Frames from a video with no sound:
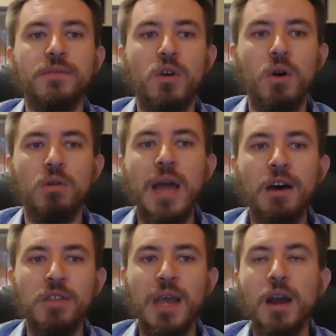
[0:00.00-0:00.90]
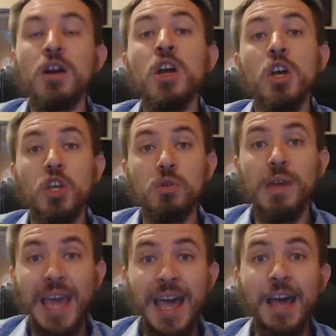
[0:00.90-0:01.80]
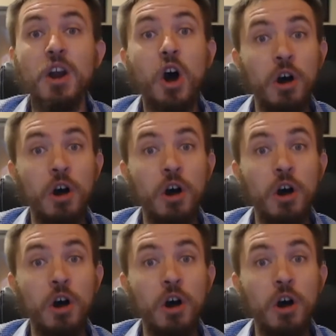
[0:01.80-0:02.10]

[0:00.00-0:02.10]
of your own healthcare, you can